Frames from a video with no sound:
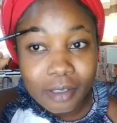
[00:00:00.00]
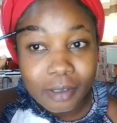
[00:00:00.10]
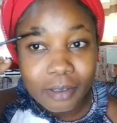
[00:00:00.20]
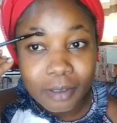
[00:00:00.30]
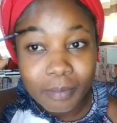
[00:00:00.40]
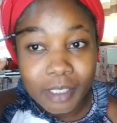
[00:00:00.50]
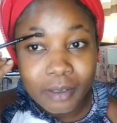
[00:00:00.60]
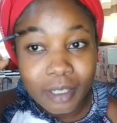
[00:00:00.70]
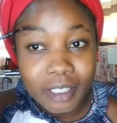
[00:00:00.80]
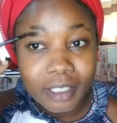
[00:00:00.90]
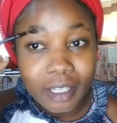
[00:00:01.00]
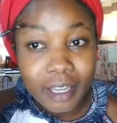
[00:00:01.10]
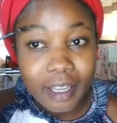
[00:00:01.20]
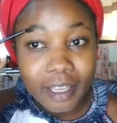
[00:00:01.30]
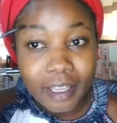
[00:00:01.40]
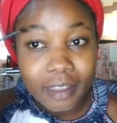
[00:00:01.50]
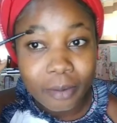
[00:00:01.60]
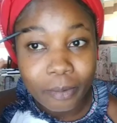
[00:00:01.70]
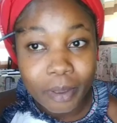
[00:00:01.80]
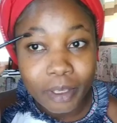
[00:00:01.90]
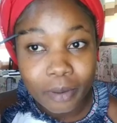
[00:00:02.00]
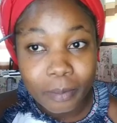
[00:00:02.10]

So I'm just gonna share either way.